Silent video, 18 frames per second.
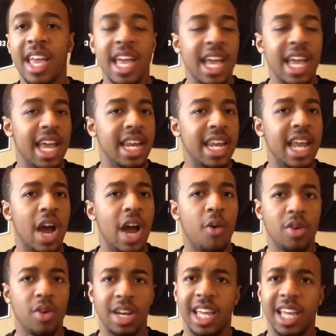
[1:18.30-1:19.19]
And now
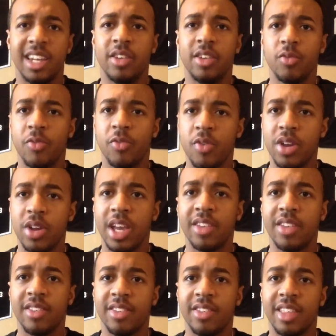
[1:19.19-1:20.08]
we're landing free
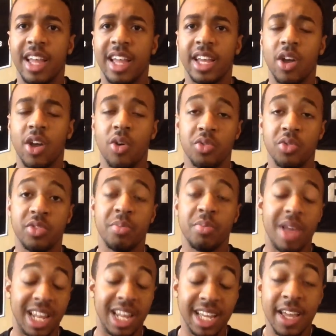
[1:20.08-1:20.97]
agents like
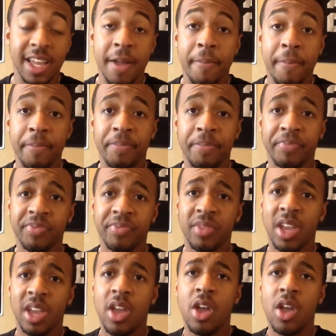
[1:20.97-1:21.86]
Osemele,
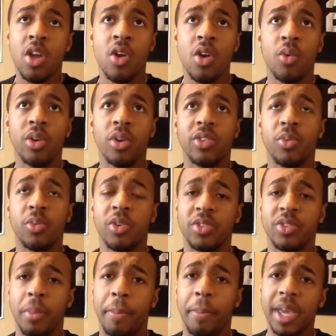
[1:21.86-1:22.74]
which
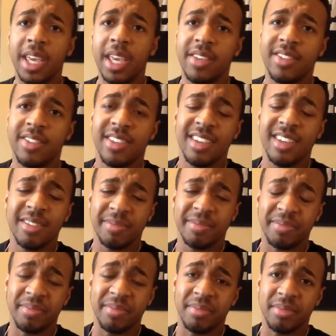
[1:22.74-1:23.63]
was a beast
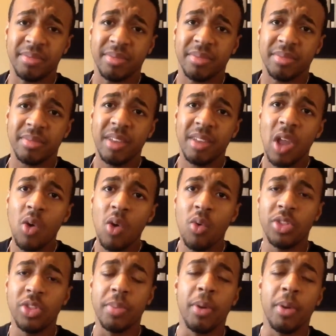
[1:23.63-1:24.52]

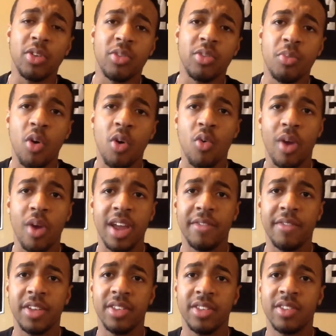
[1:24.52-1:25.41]
with the Baltimore
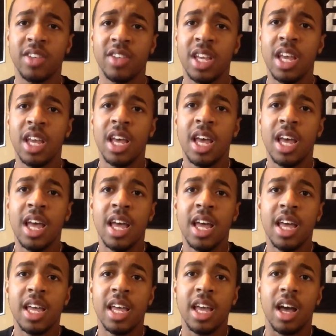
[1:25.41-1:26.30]
Ravens.
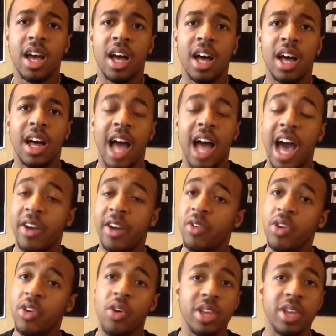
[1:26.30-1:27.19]
I don't
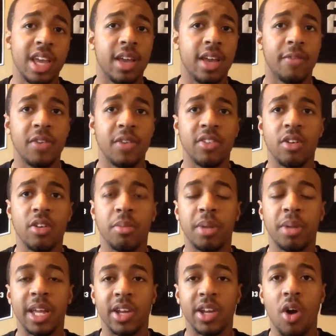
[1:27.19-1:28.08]
know yet if he's going to
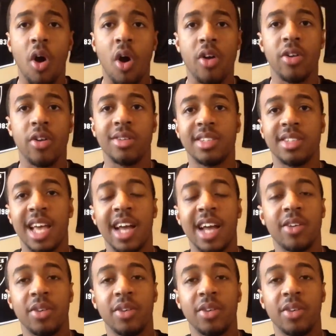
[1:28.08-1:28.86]
play guard or tackle.